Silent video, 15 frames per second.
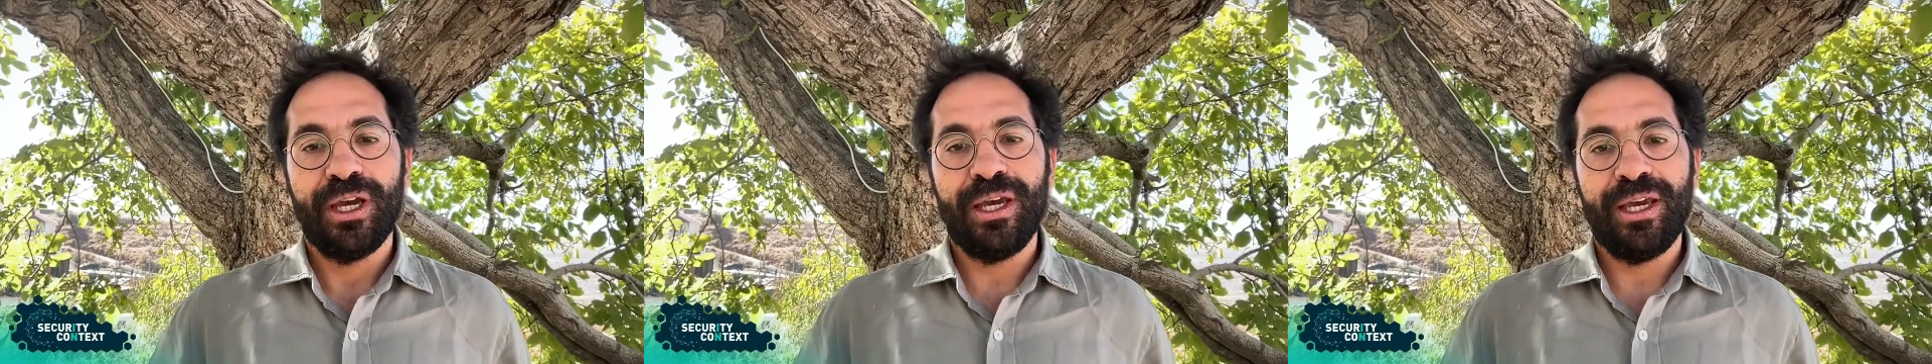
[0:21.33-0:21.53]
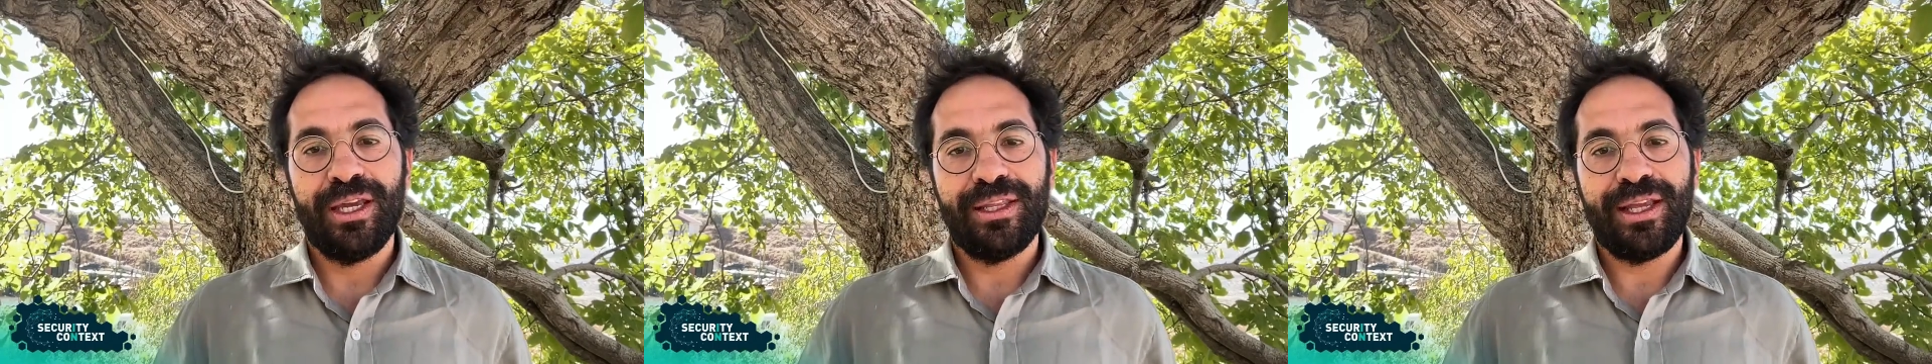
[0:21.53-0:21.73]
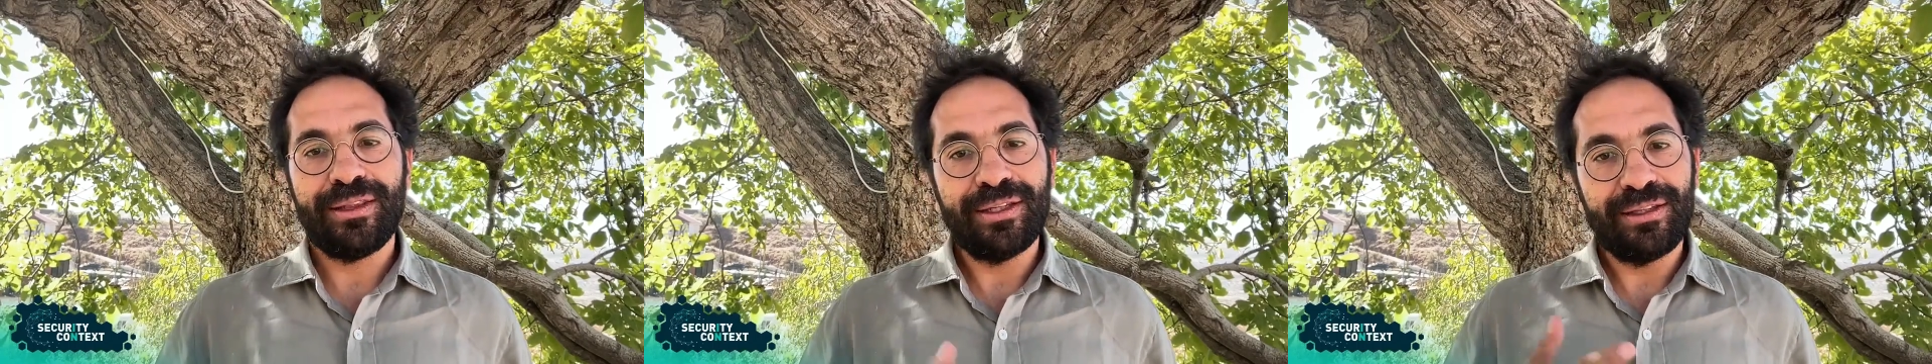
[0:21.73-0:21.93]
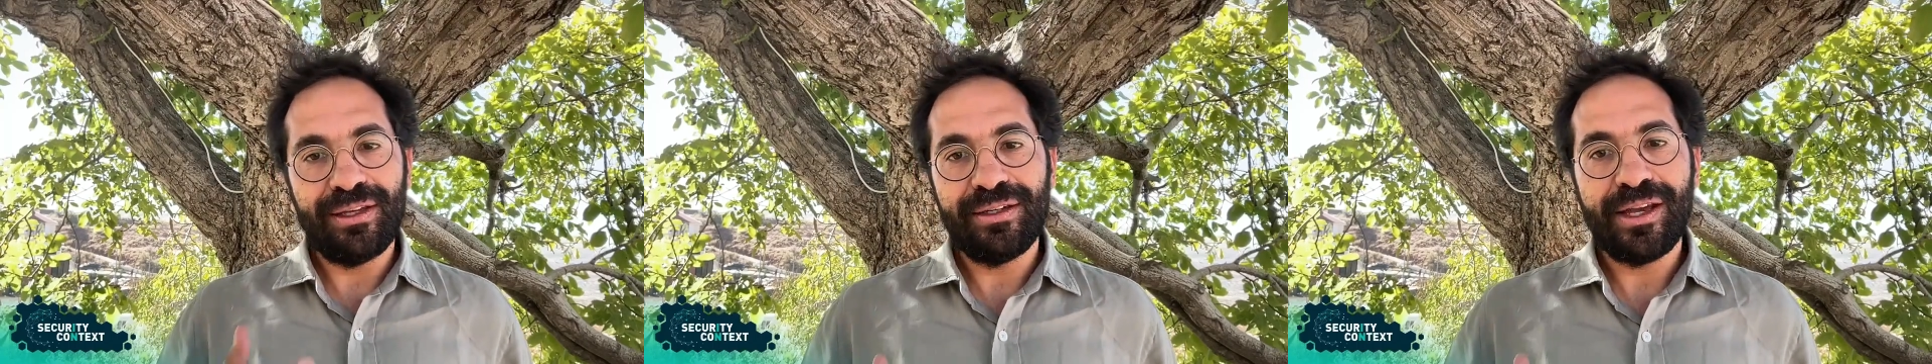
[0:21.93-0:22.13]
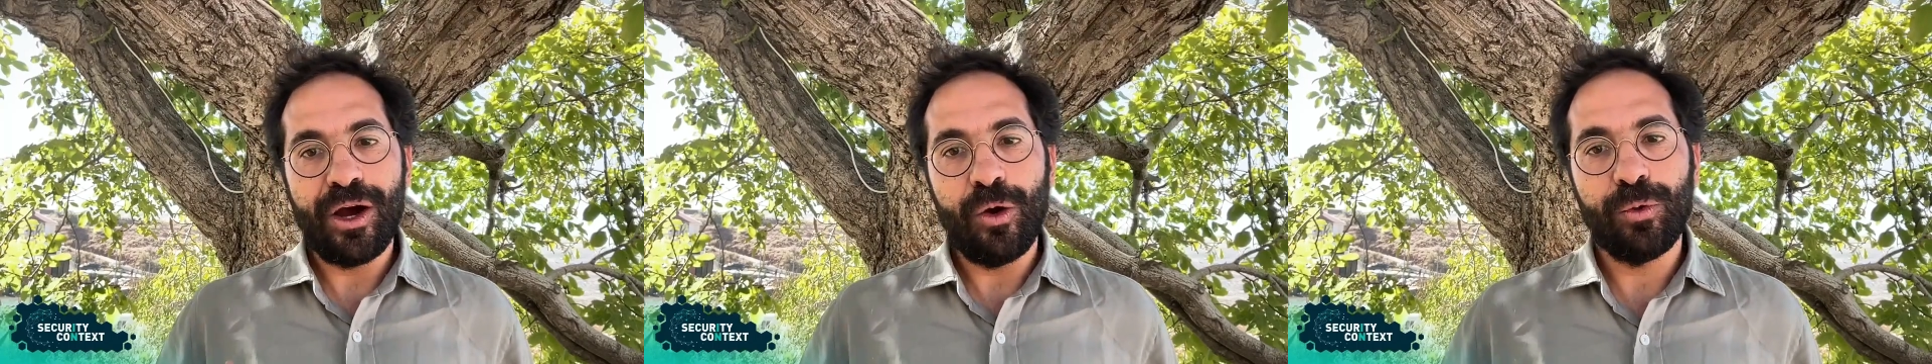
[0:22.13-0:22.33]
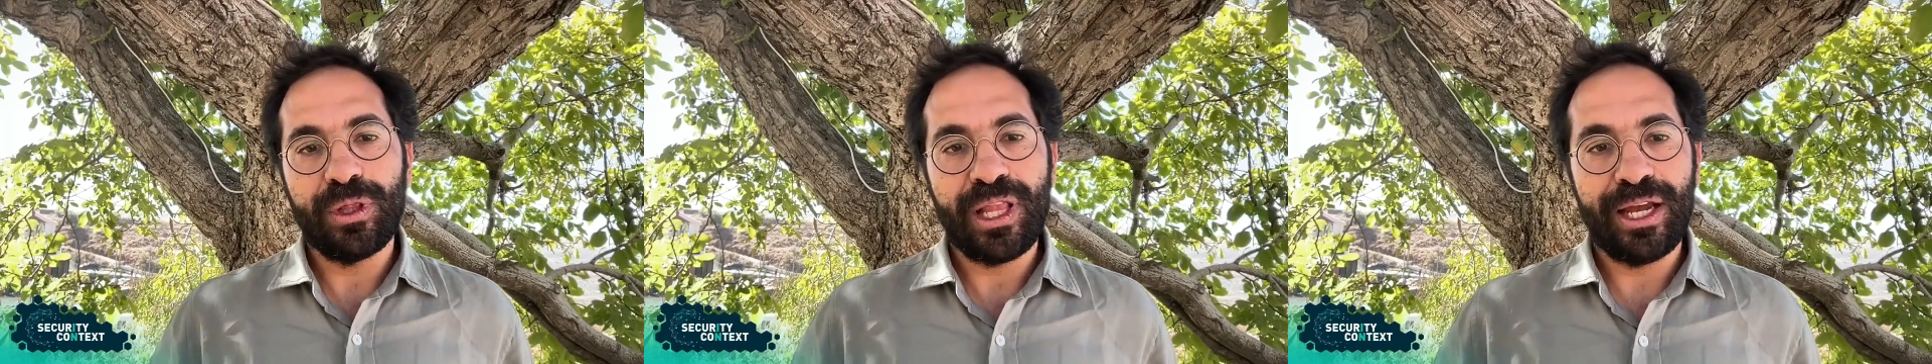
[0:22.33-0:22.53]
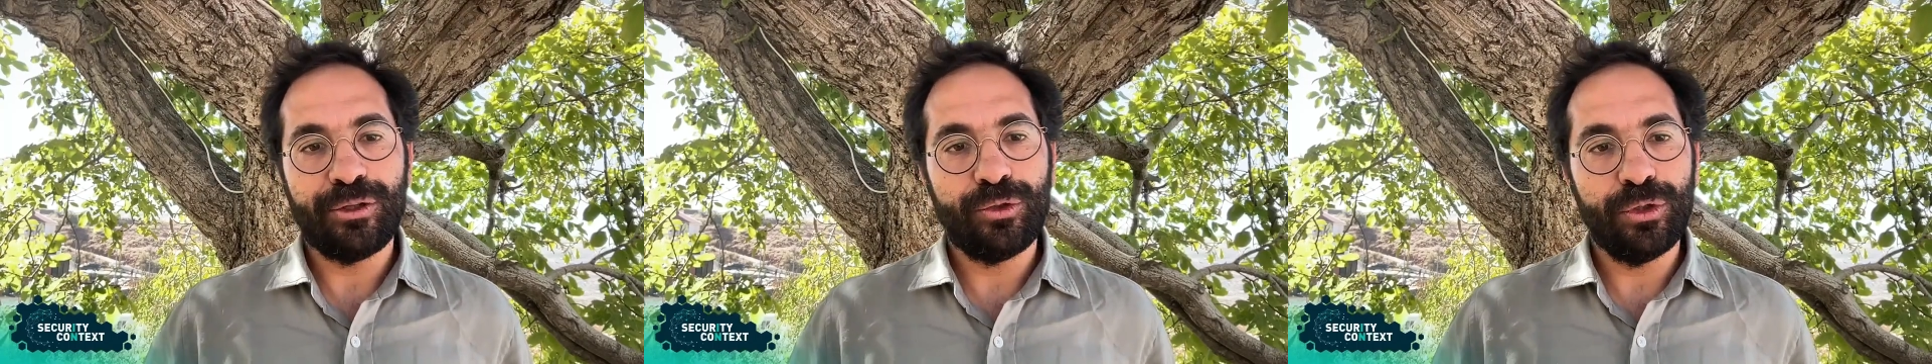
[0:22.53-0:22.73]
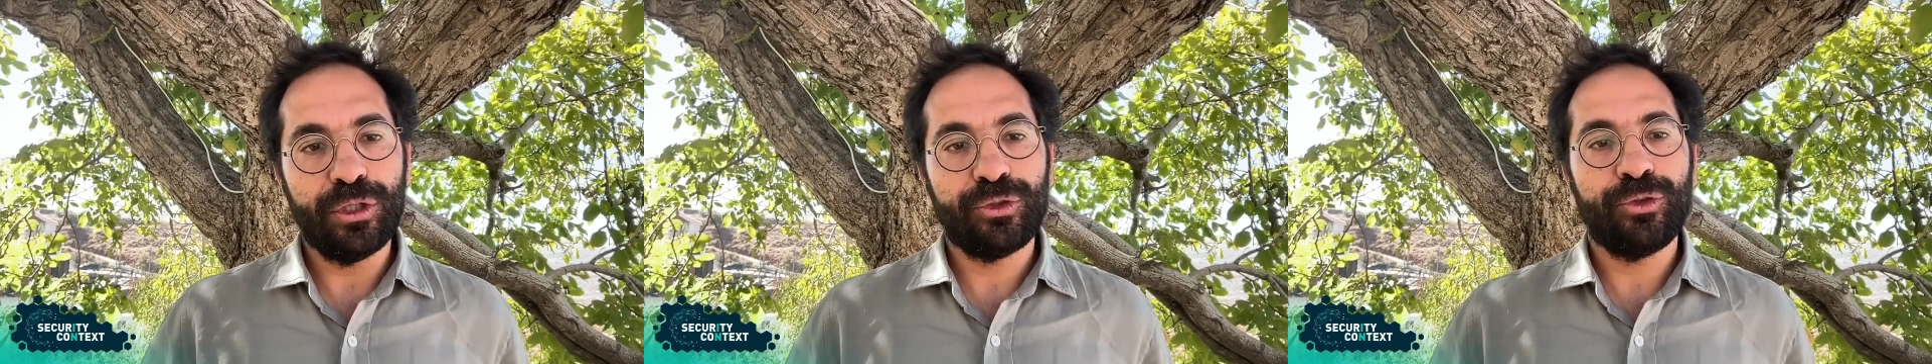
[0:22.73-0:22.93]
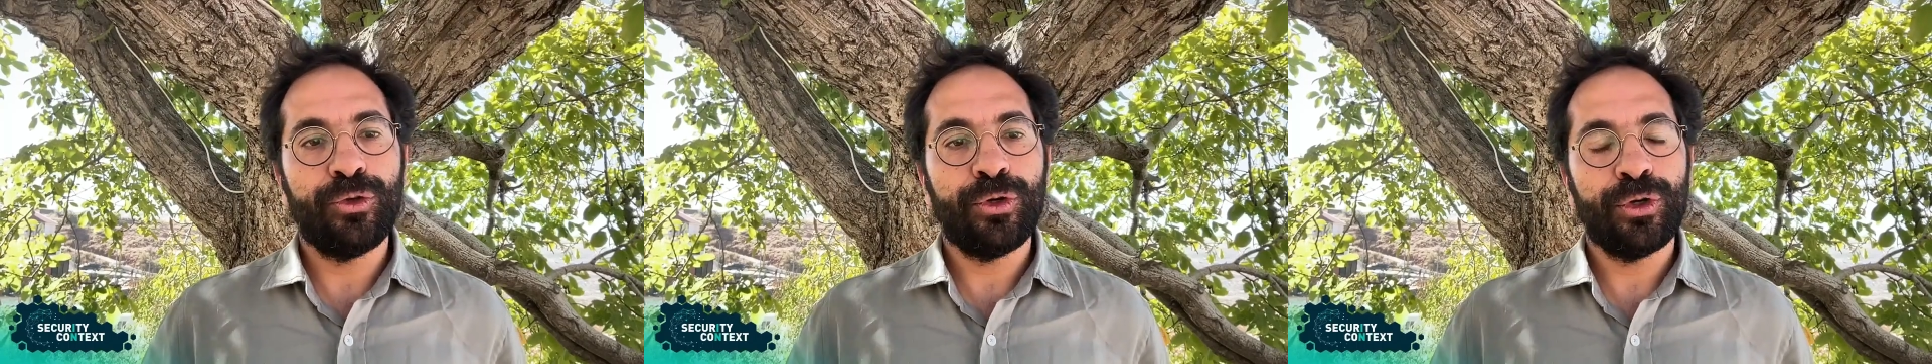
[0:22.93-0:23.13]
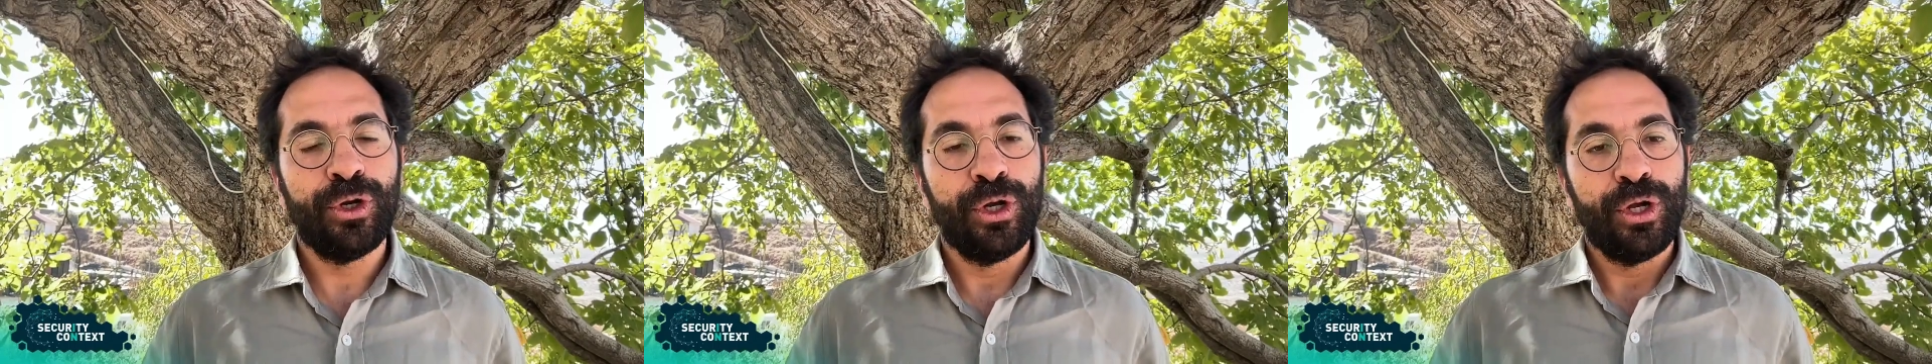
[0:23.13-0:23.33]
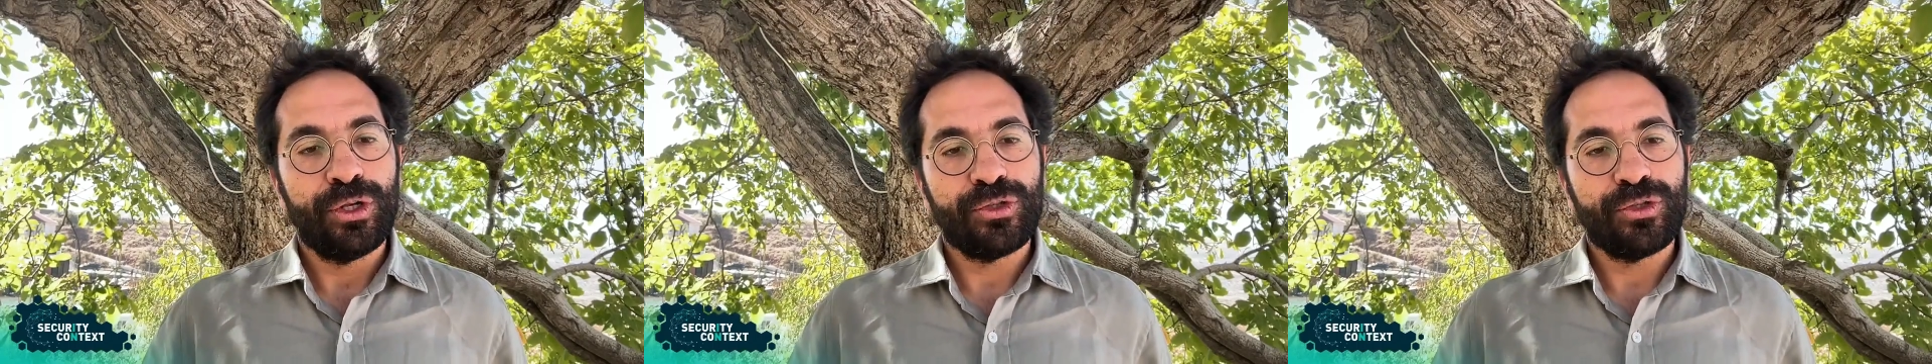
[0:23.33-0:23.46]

that Netanyahu would like to alter